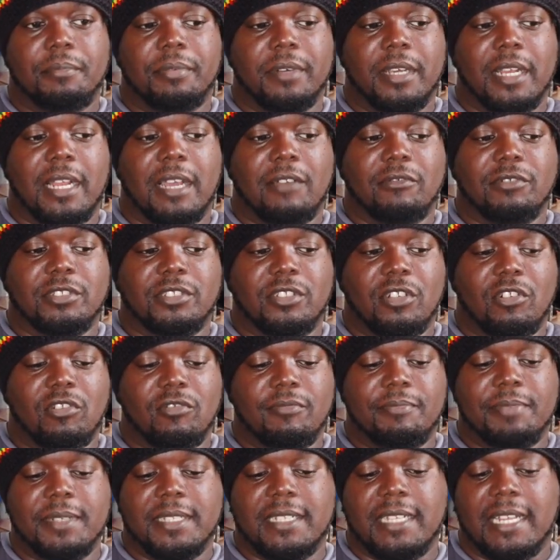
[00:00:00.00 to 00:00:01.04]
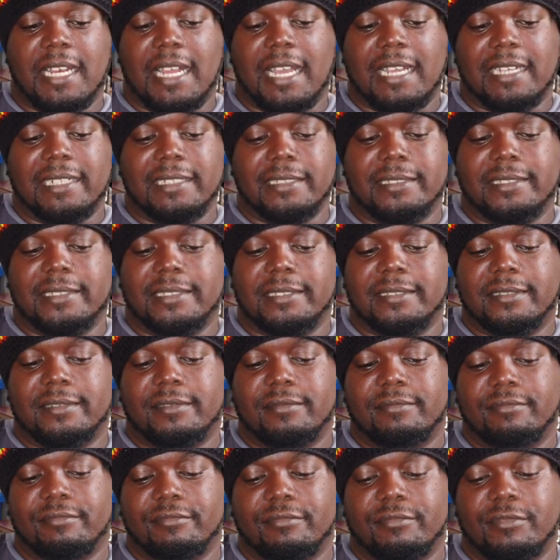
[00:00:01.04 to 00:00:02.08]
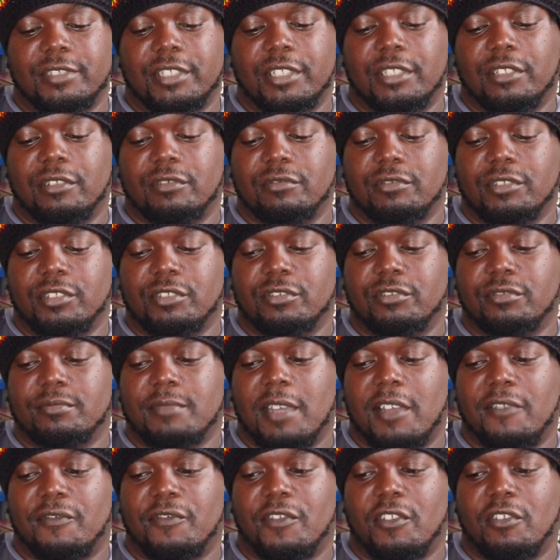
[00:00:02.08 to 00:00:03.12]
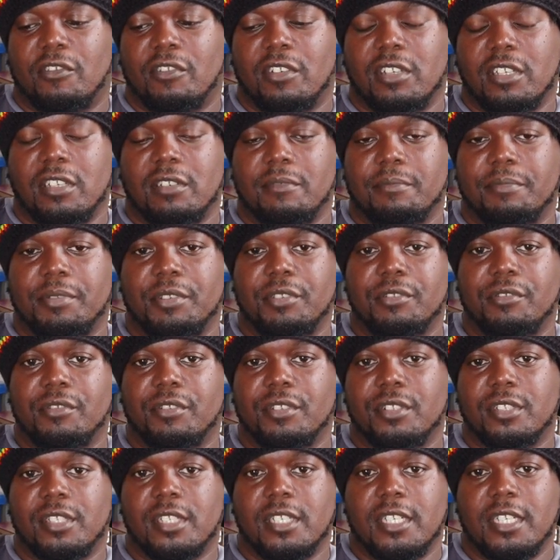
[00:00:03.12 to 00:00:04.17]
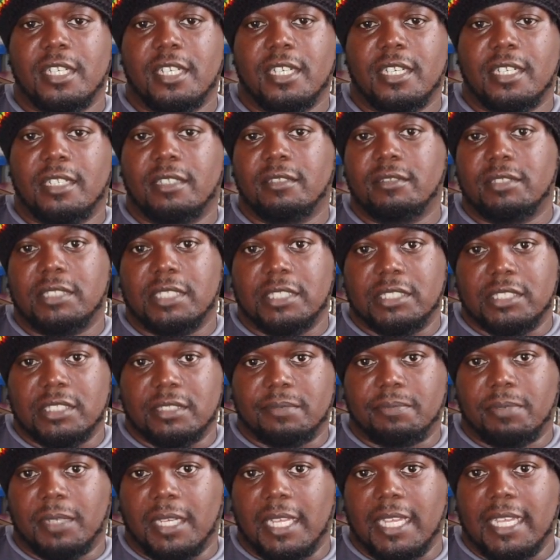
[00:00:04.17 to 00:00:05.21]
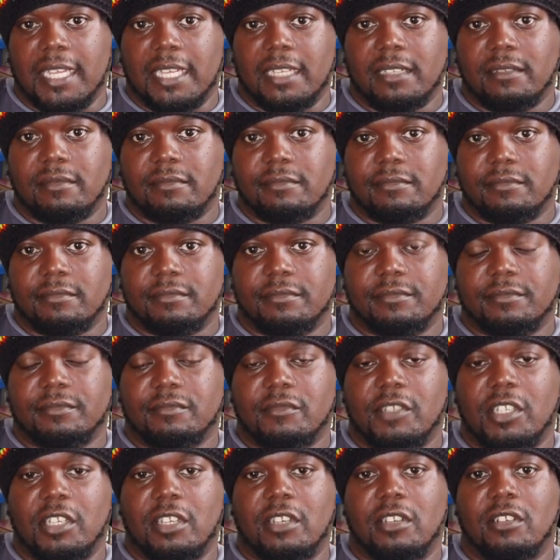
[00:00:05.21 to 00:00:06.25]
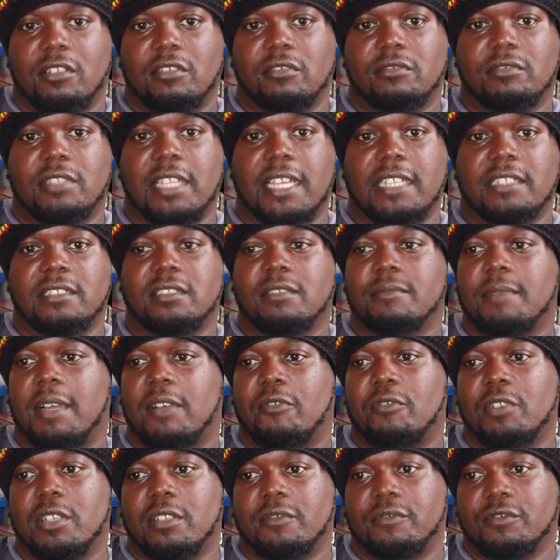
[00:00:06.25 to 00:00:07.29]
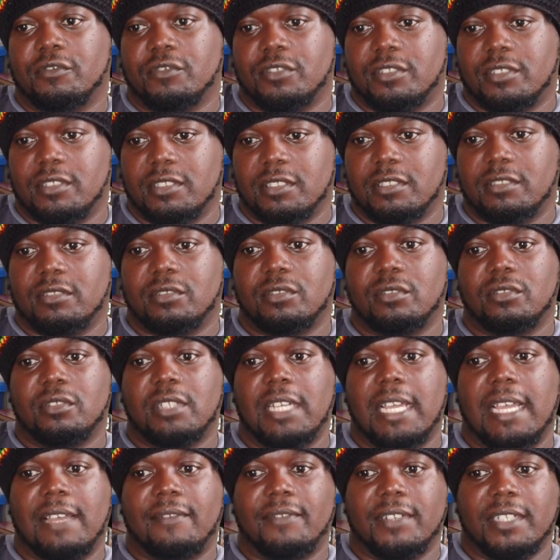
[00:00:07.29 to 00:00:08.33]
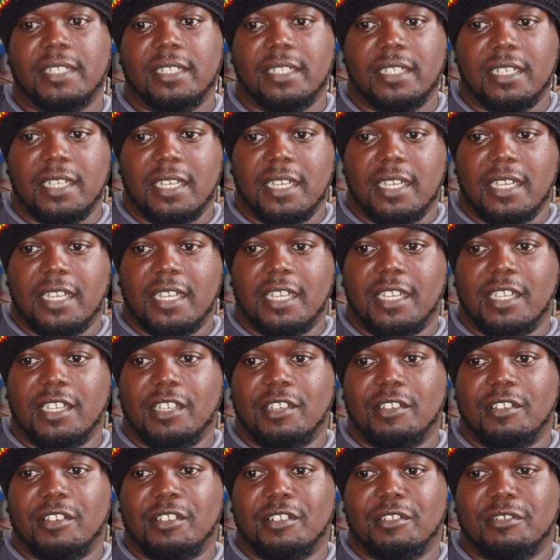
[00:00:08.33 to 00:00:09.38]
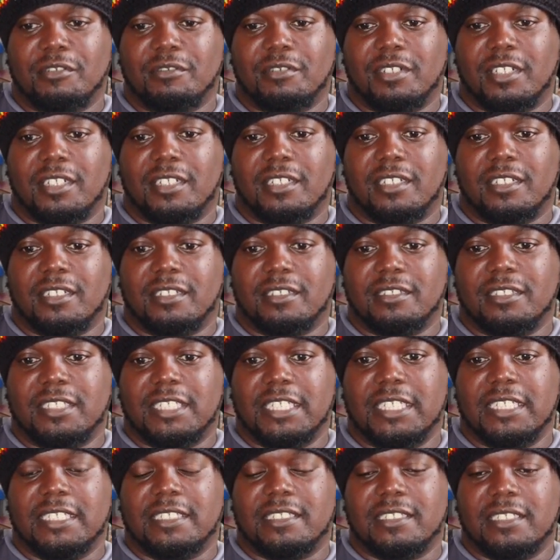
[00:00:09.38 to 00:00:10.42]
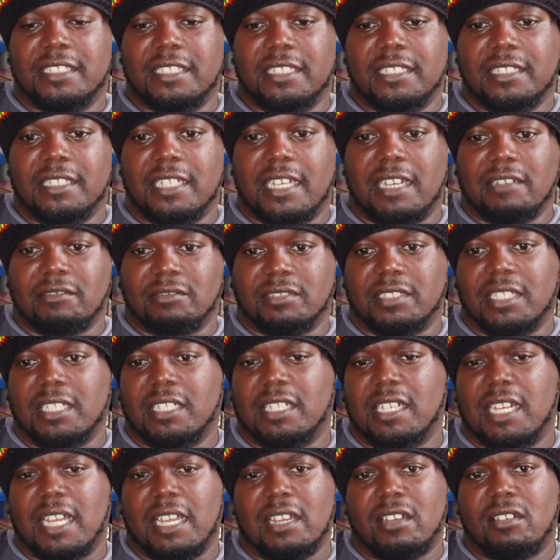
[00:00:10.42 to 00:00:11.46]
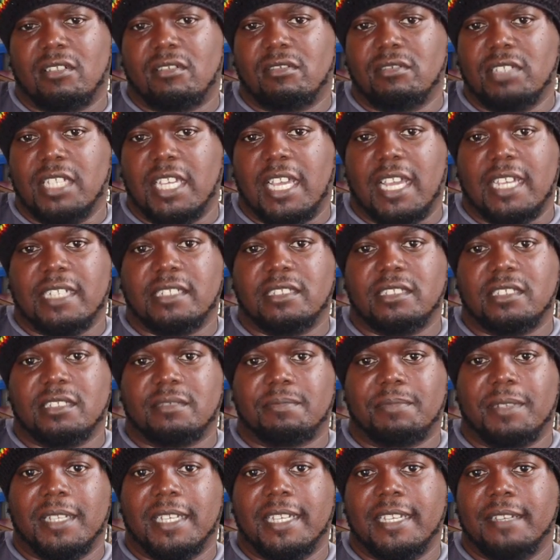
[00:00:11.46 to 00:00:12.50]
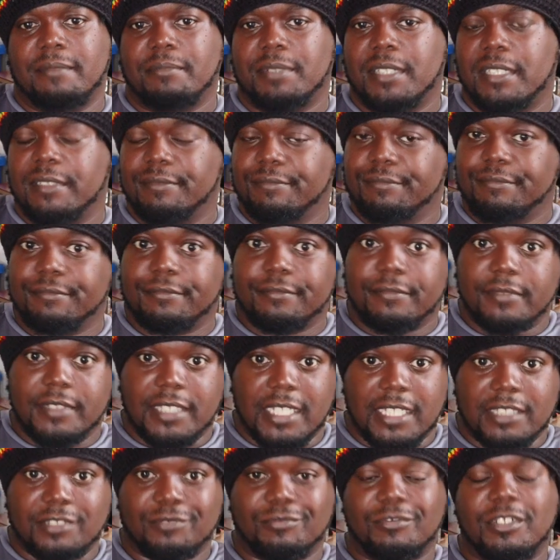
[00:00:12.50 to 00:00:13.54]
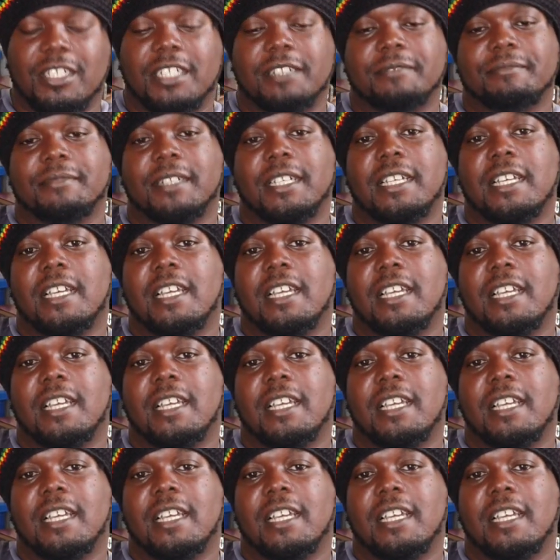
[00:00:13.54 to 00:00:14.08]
But I was hoping that I could just, use my phone or computer to just play it, thanks to my wonderful sister having, Disney. I was thinking like, oh yeah, I can just play it. But guess what?